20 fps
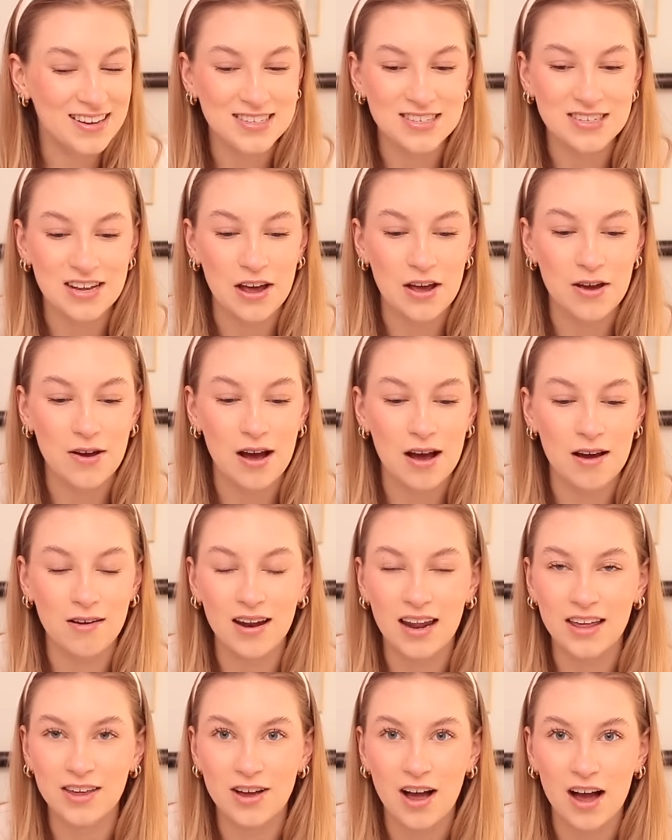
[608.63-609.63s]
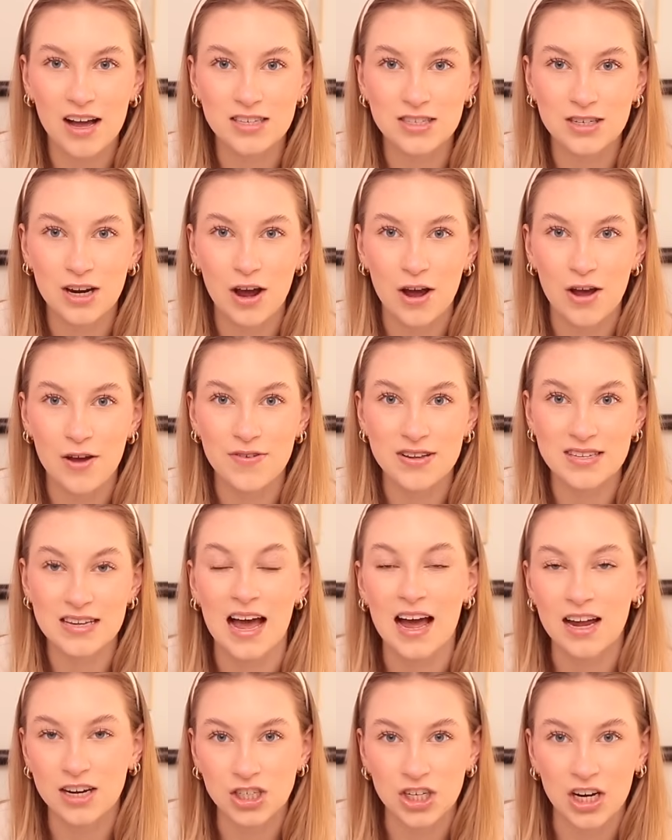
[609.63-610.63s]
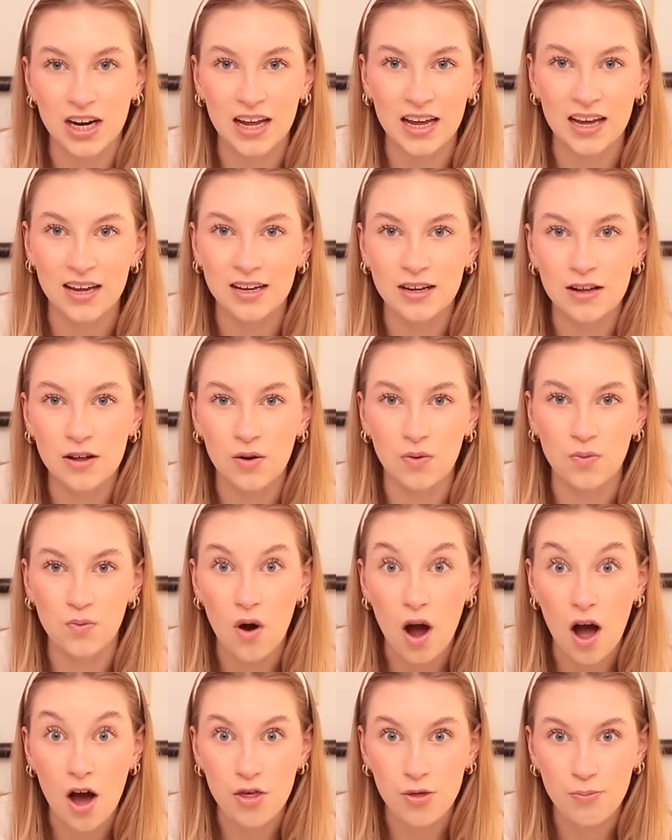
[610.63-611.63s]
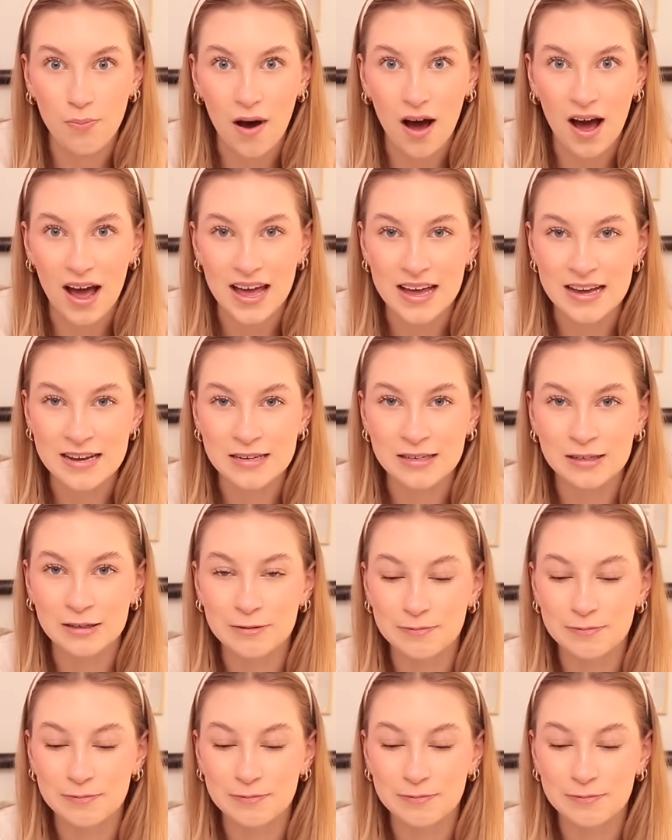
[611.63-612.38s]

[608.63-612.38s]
so I'll let you guys know if it's actually worth buying.